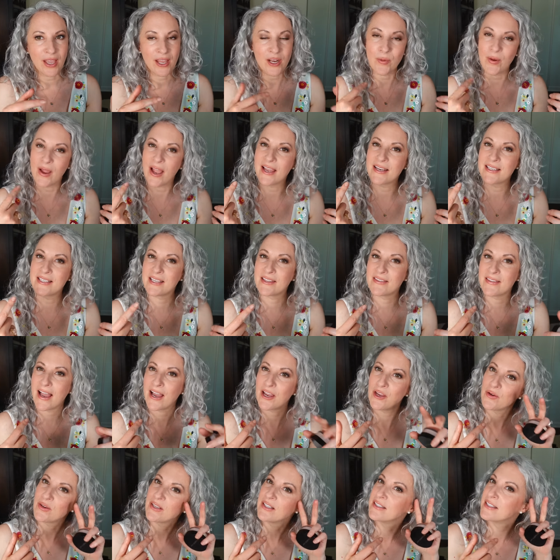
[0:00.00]
Anyway, I did
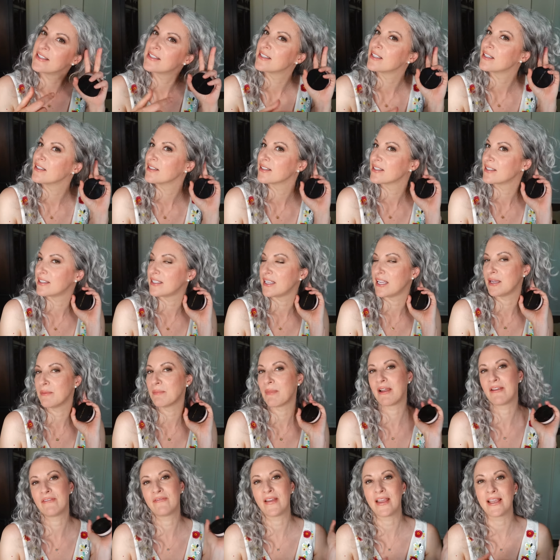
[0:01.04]
that. You can still see
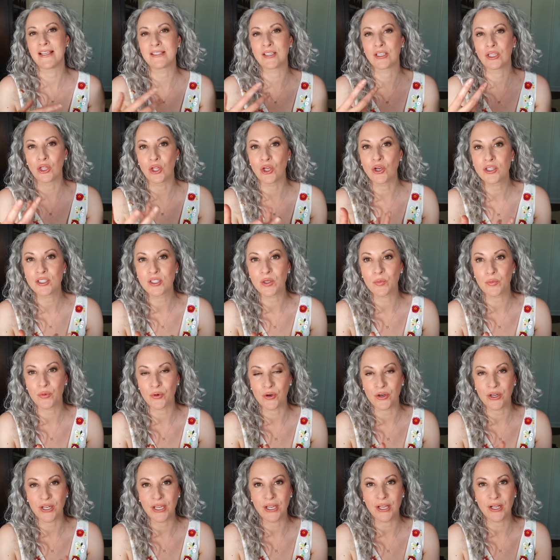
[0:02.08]
my face looks
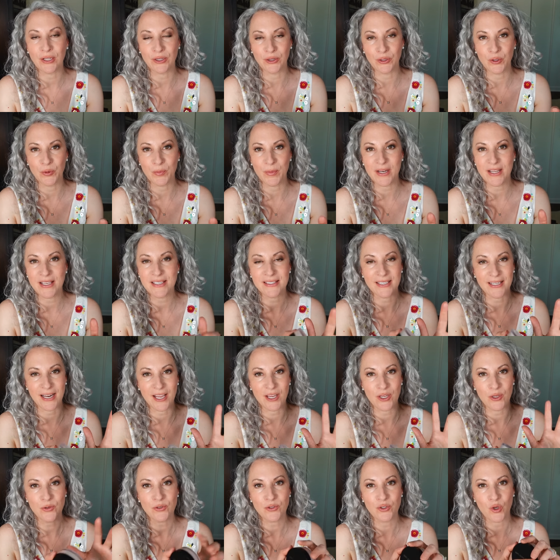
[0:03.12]
pretty luminous and I
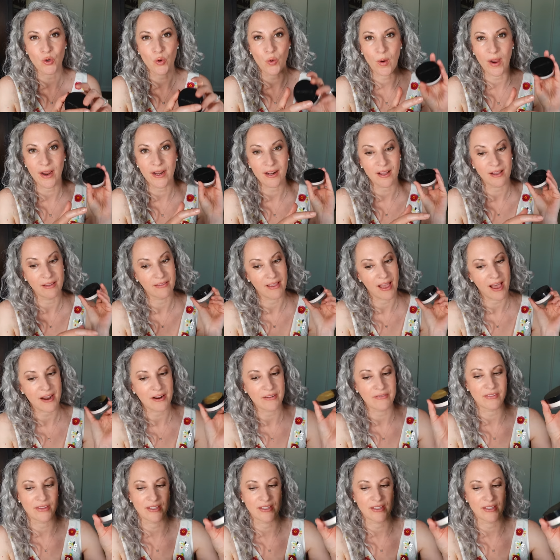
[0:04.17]
used quite a lot of